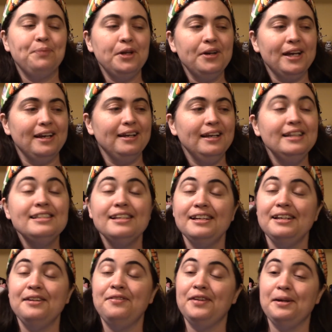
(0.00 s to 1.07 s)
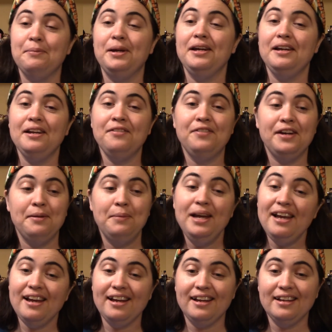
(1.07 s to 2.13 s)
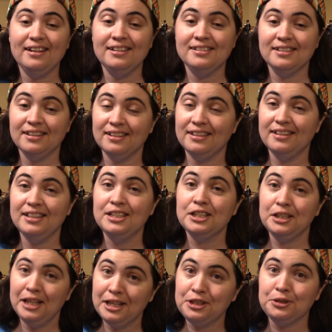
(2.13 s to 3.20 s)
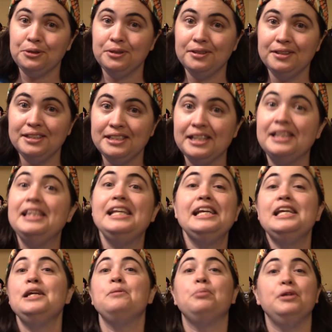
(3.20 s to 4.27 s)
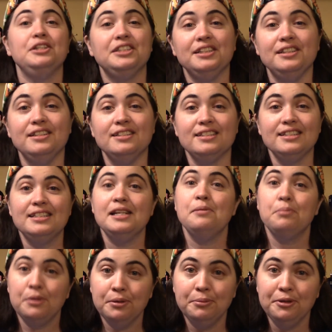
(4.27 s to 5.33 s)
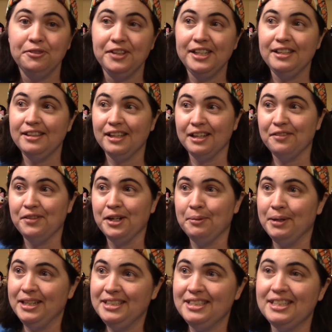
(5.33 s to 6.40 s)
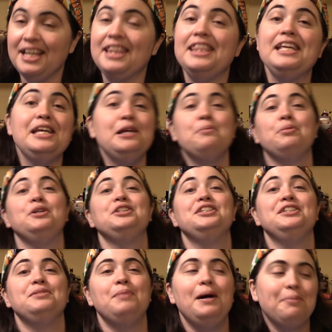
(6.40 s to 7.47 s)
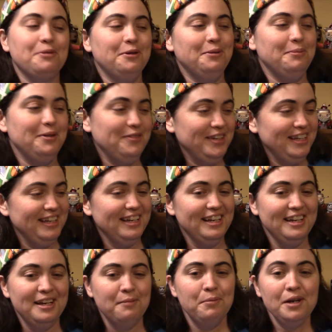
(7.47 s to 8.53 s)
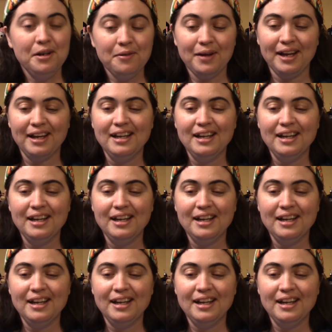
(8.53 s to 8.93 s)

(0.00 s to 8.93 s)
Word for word: Okay, it's a, if I may, if I may, it's a intellectual, it's a thinking person's tentpole movie. Thank you very much. A thinking person's popcorn movie. But anyway,